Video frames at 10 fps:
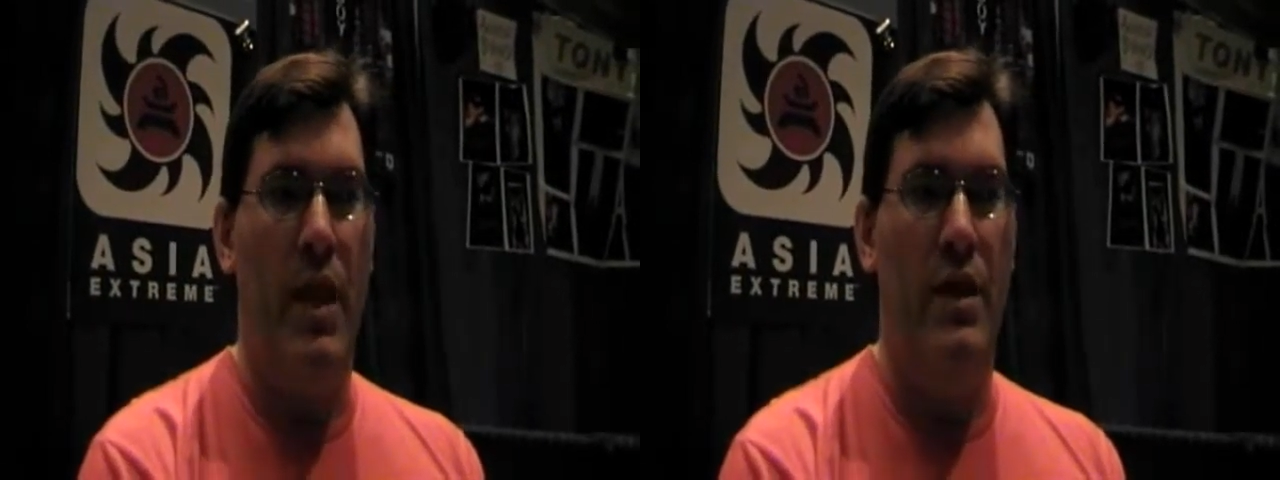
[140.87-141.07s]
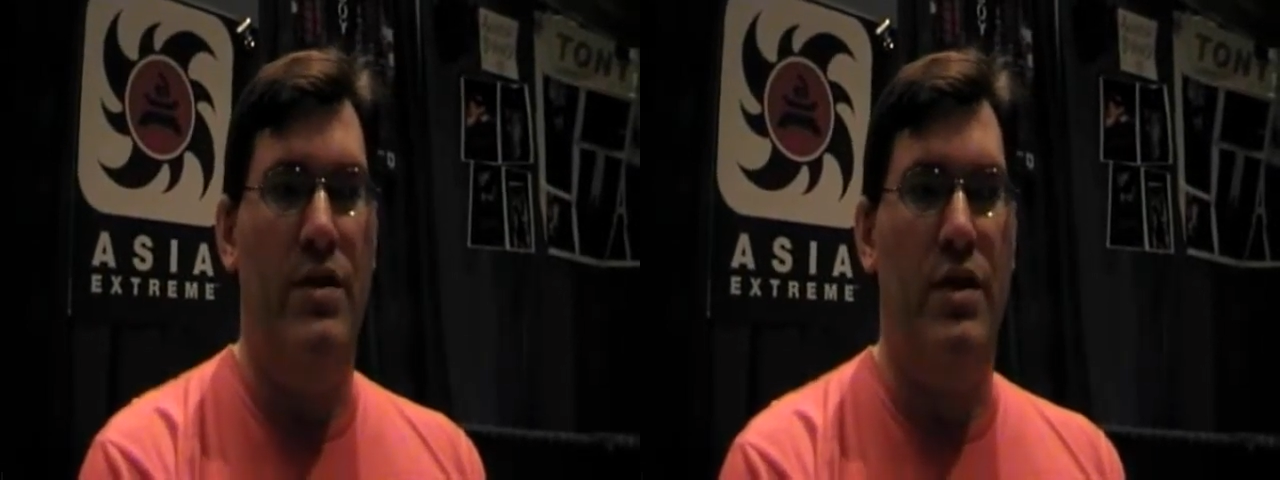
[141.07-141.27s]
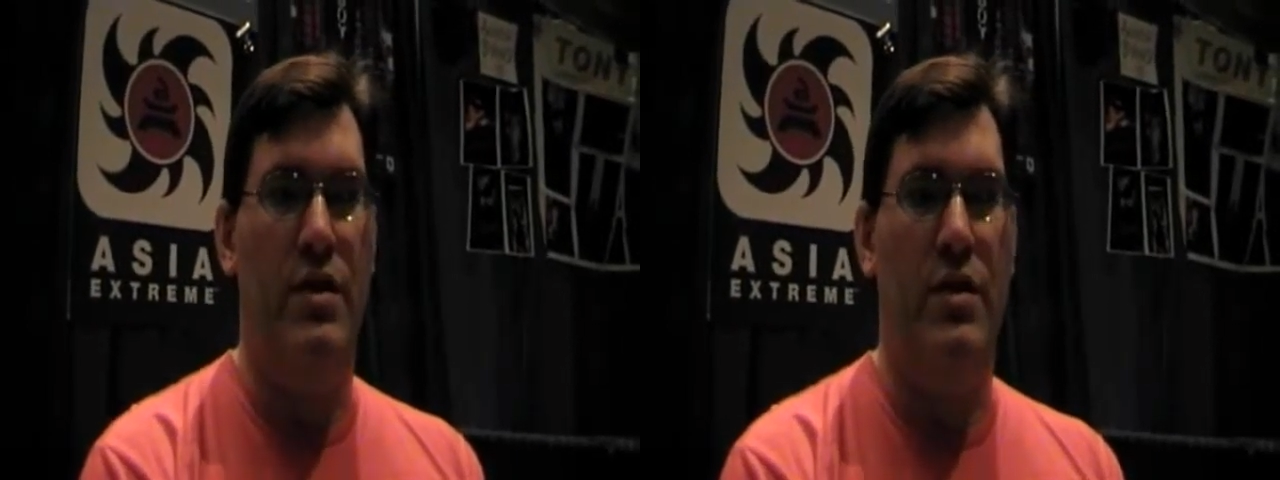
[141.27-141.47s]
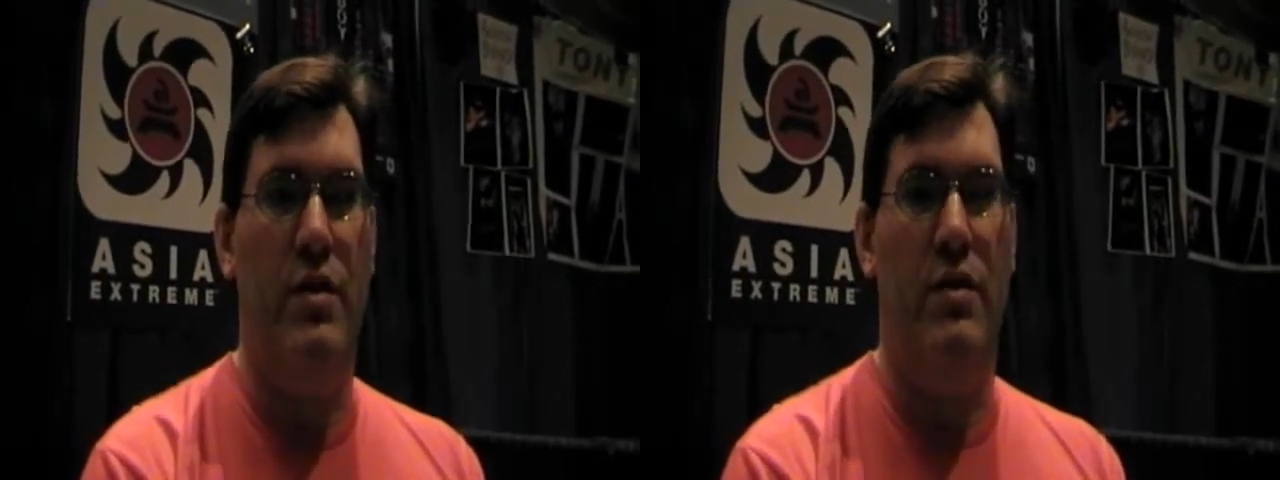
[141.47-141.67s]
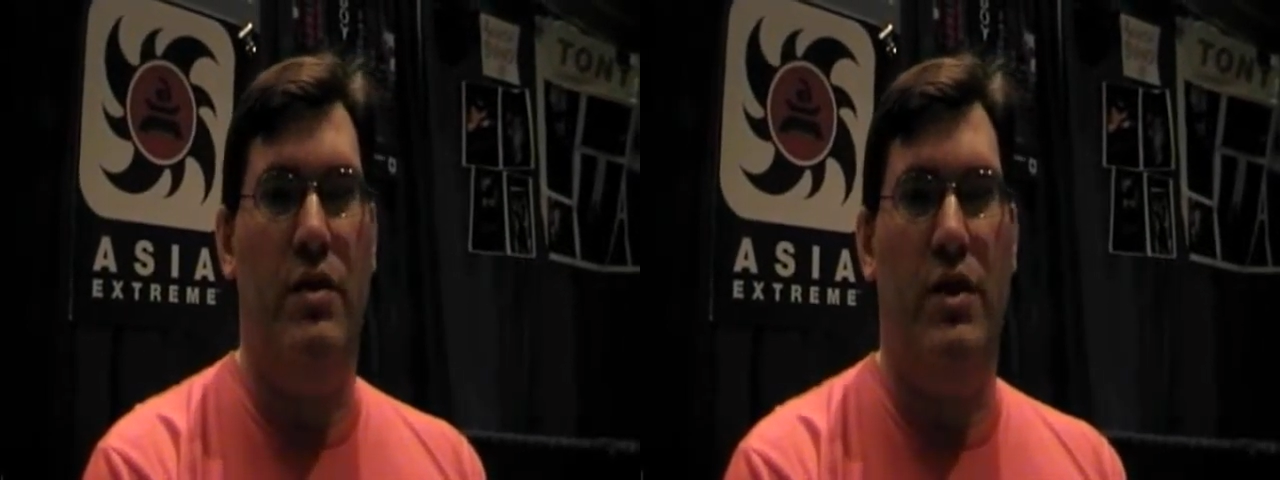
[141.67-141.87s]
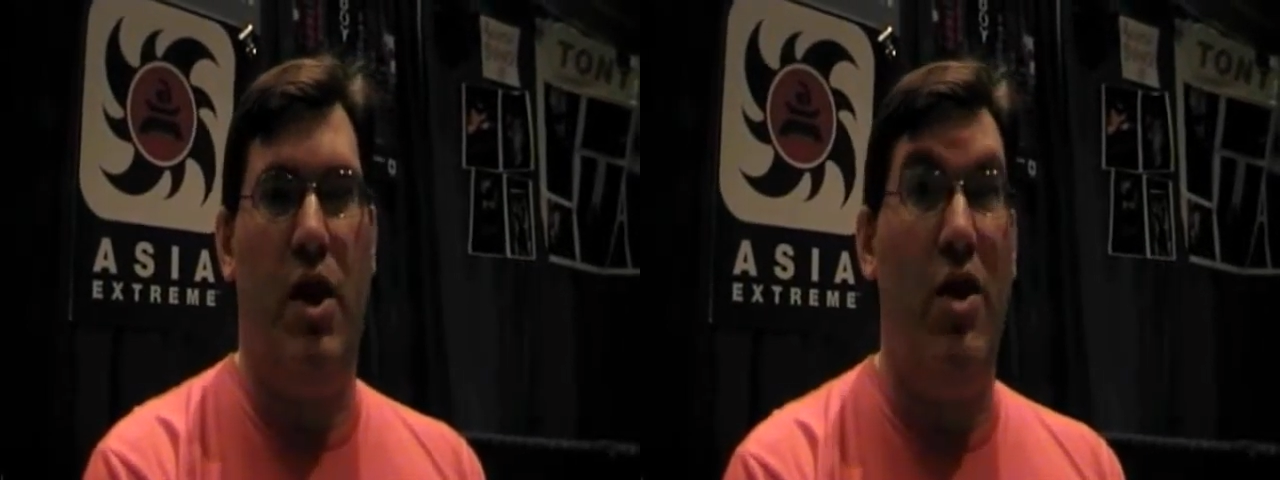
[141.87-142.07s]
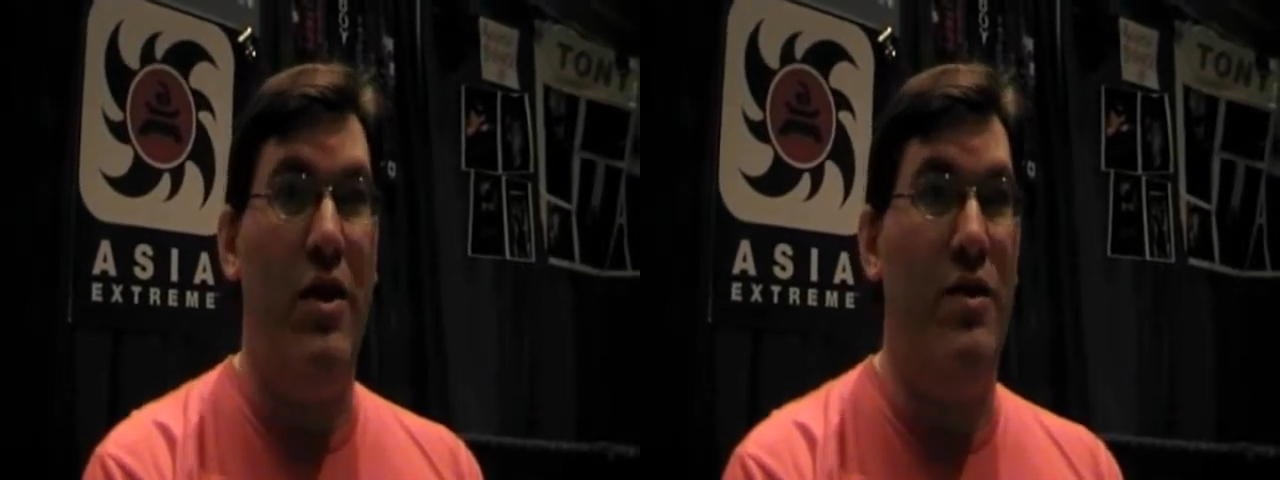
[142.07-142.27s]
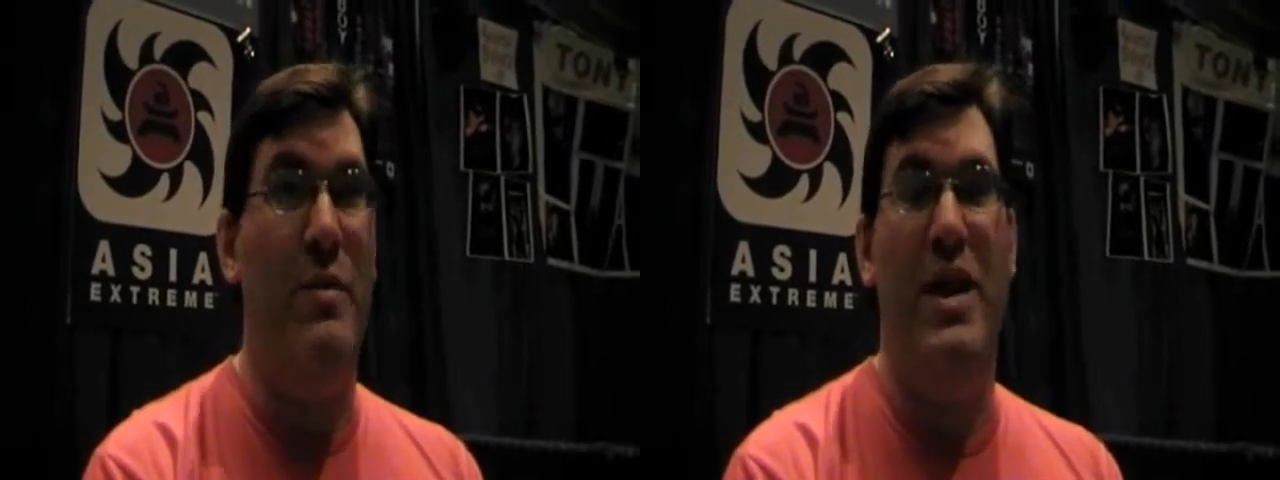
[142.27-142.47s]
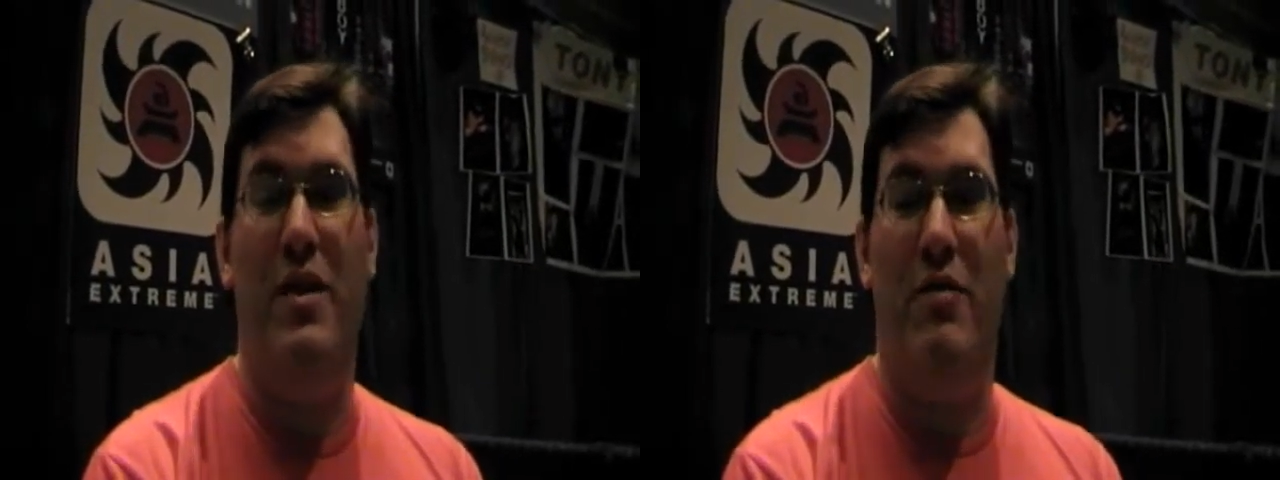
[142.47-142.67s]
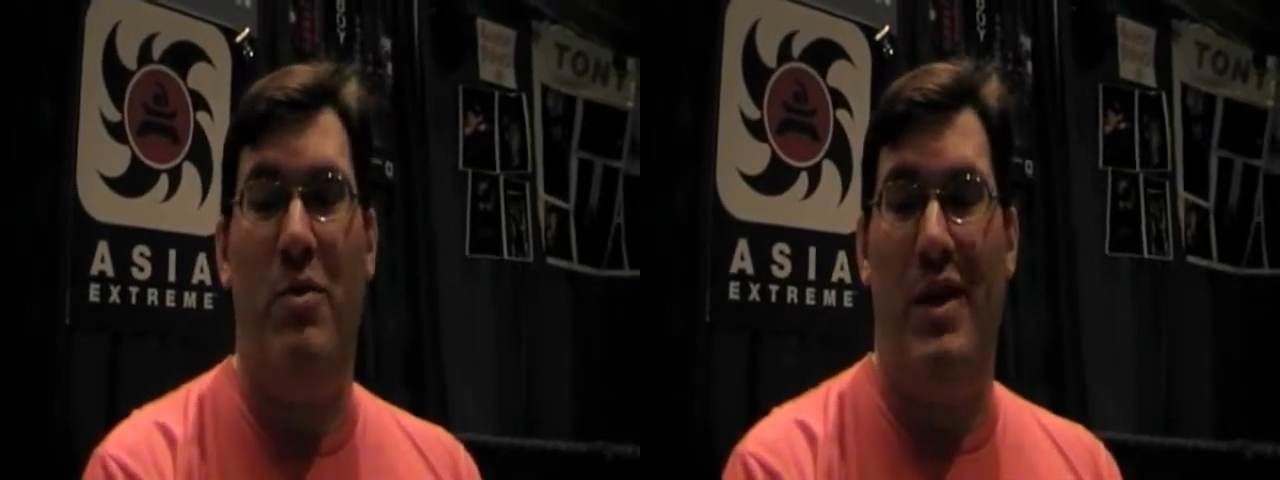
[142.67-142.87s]
It's just, there aren't as
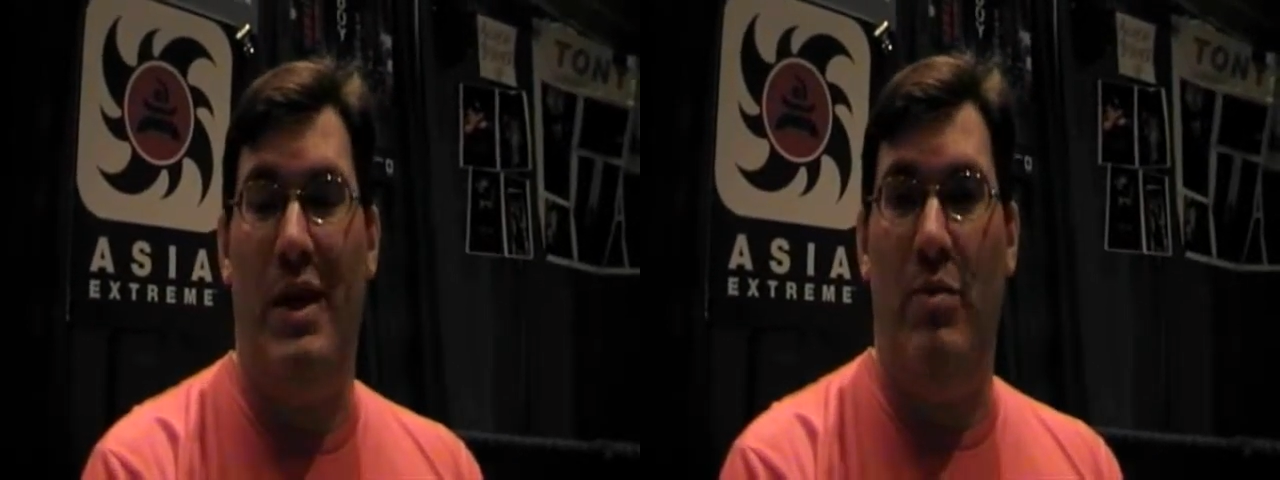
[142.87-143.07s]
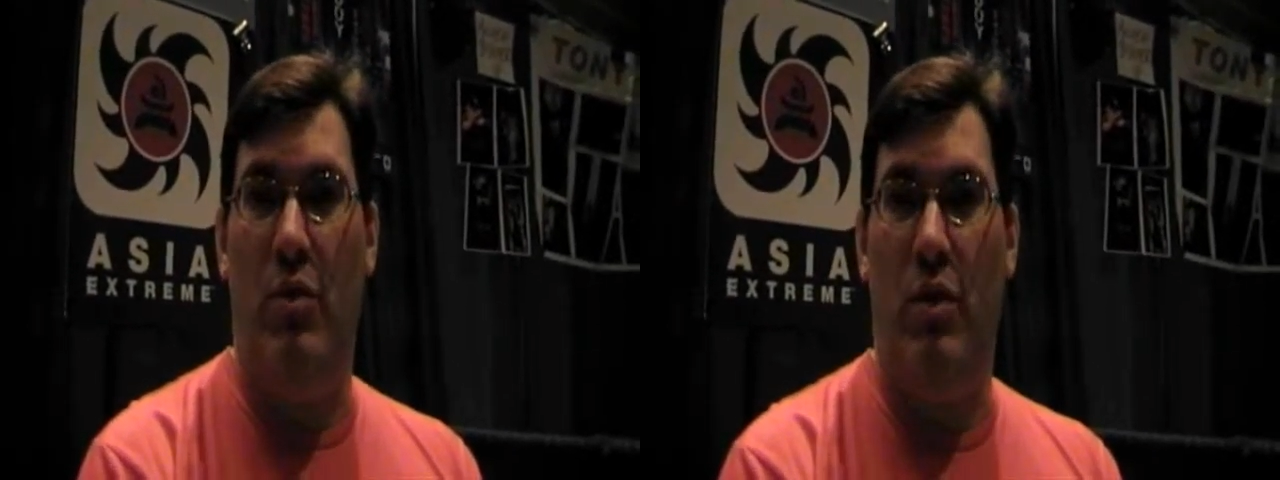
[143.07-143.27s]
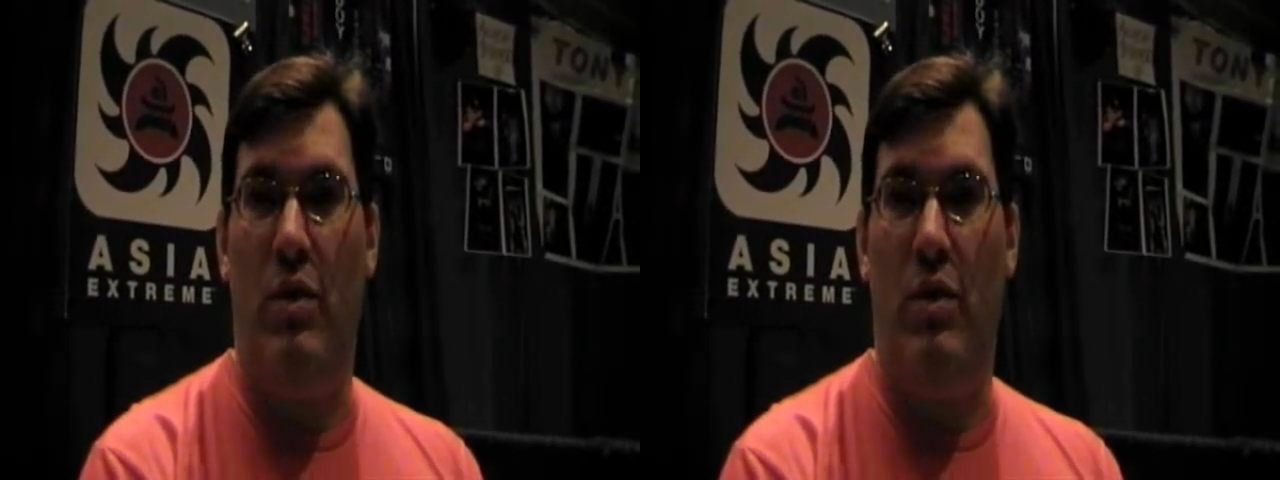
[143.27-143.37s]
many of them anymore,